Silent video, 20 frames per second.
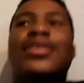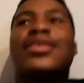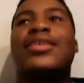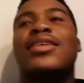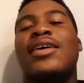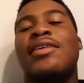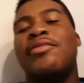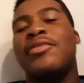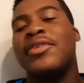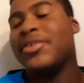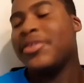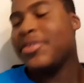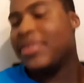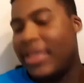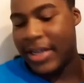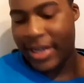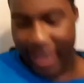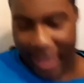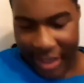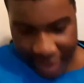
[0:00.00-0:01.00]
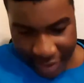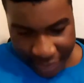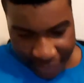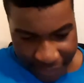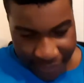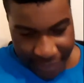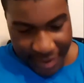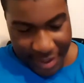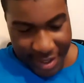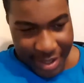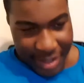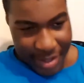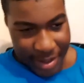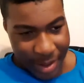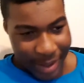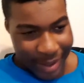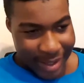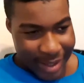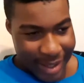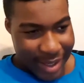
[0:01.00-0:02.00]
now we only have
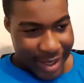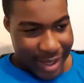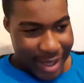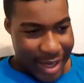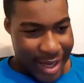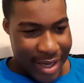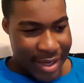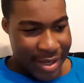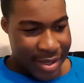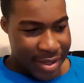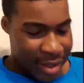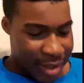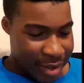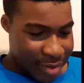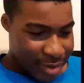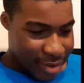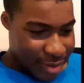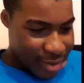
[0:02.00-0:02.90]
like eight dollars.